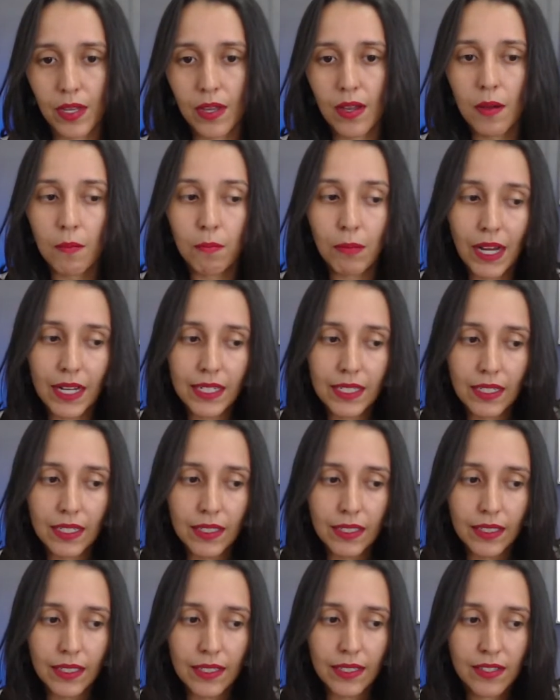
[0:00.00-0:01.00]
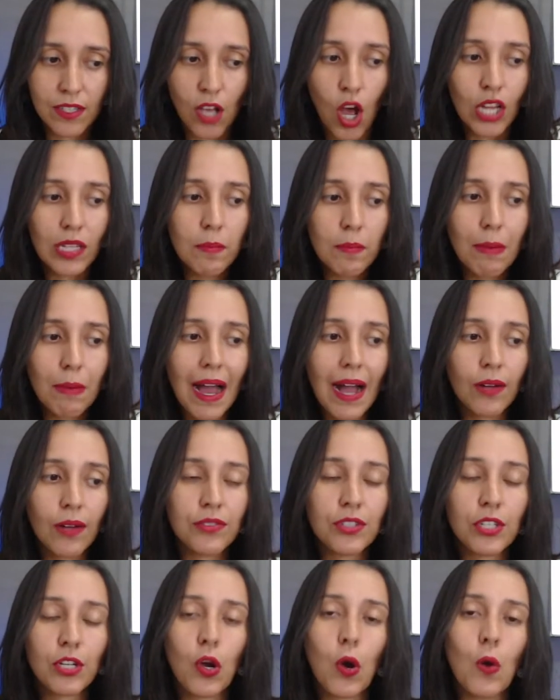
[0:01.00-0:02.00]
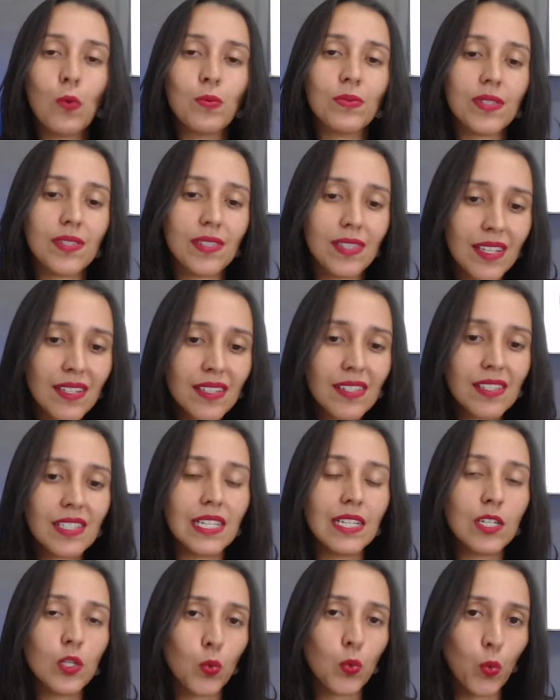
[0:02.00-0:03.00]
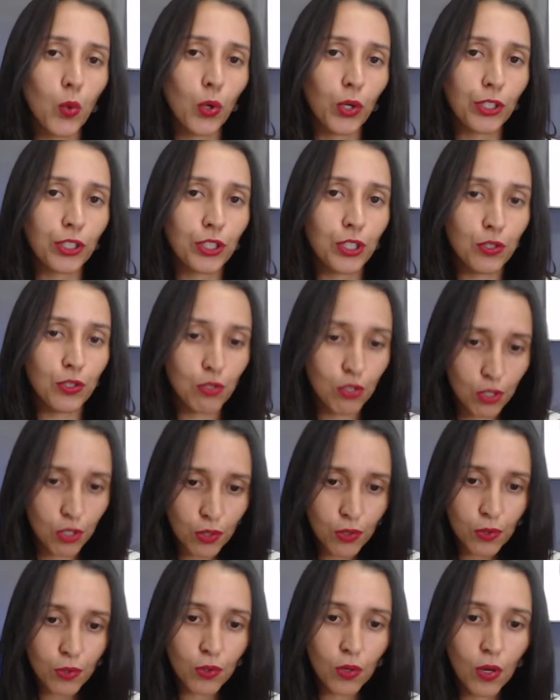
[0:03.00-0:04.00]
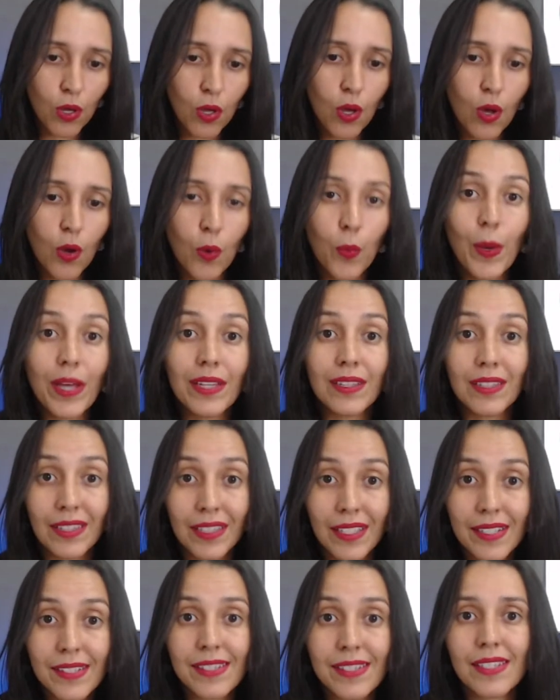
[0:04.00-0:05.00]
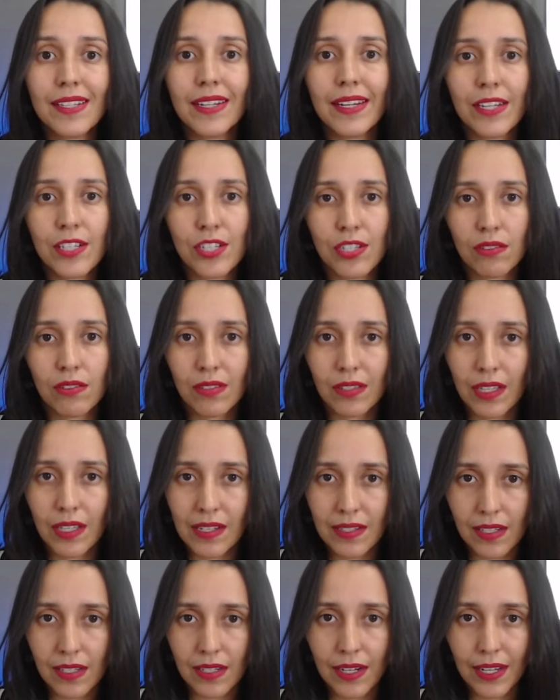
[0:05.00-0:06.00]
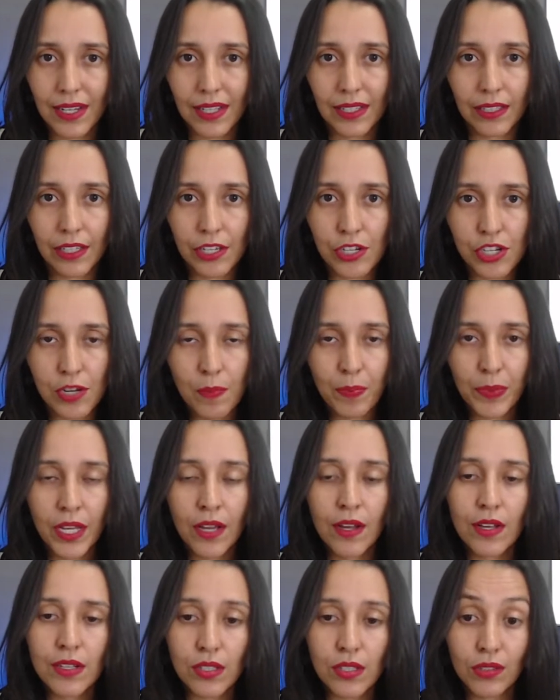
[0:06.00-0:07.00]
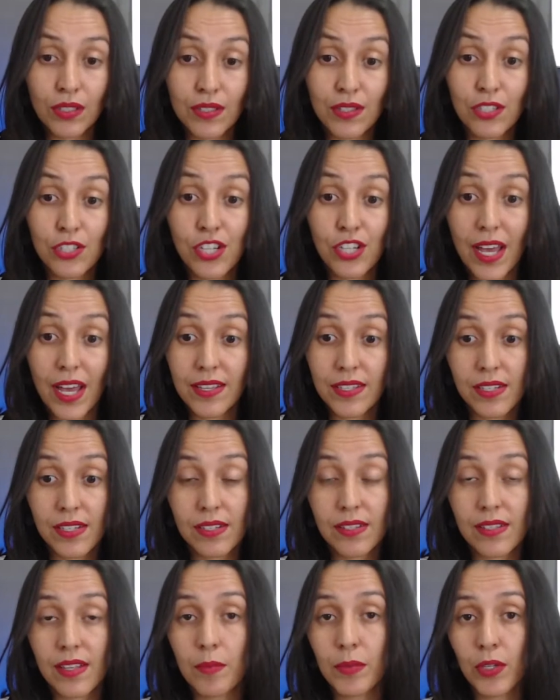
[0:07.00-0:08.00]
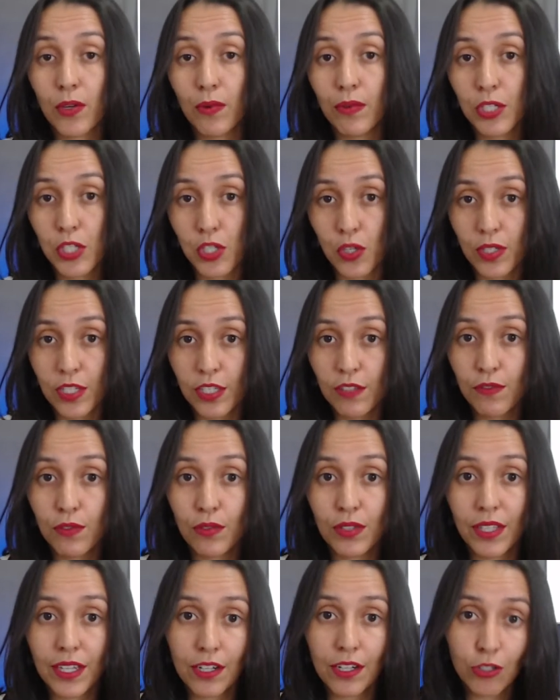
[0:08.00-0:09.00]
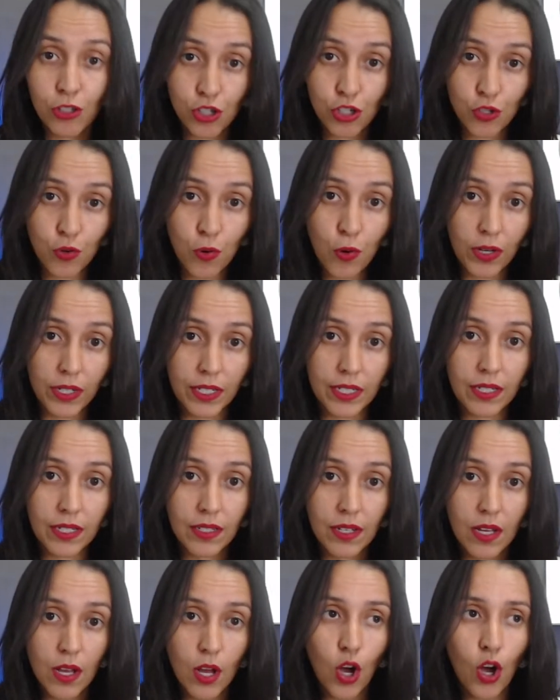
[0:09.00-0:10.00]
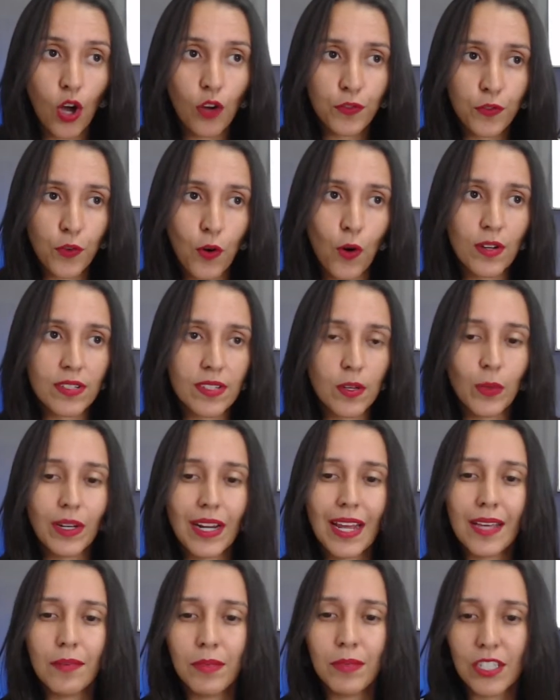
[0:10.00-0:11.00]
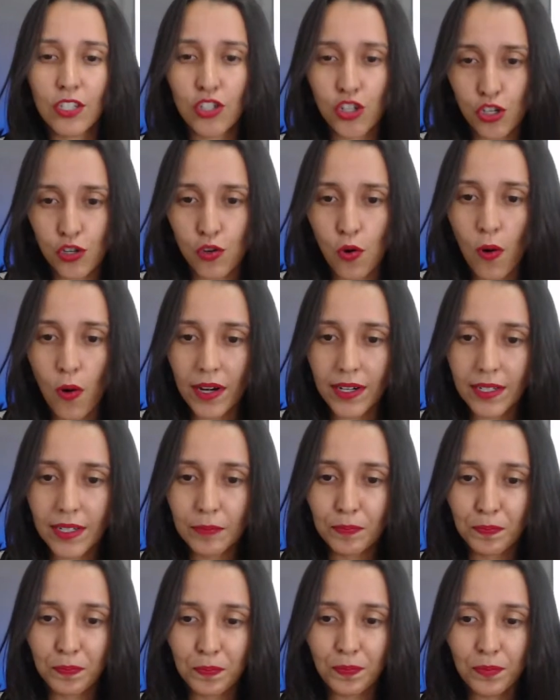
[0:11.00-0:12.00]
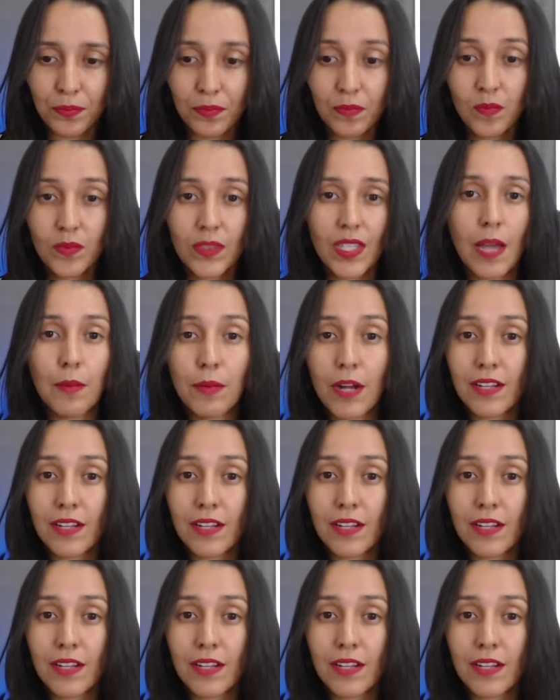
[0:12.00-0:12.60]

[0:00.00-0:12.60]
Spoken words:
but it's all about the consistent work you do when listening to things in English. So the suggestions I'm going to give you, they are short. Of course, and when I mean short, I'm not